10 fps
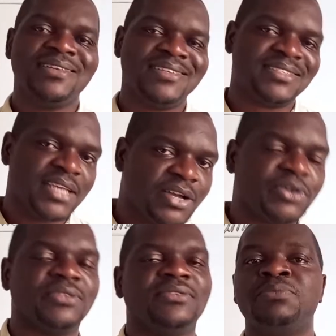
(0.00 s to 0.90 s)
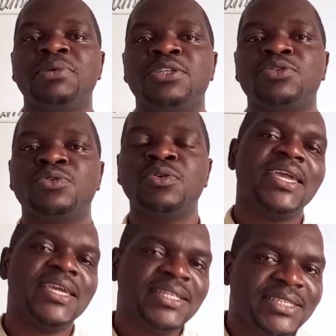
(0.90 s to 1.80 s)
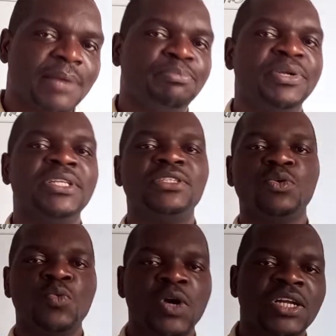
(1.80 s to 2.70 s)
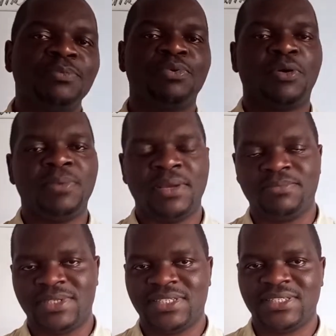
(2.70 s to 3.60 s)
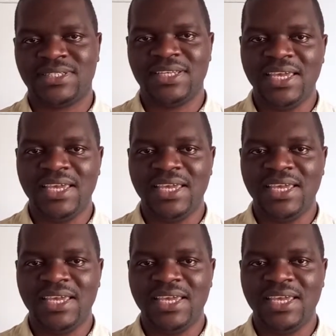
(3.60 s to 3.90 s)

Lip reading: The second will be to interpret word problems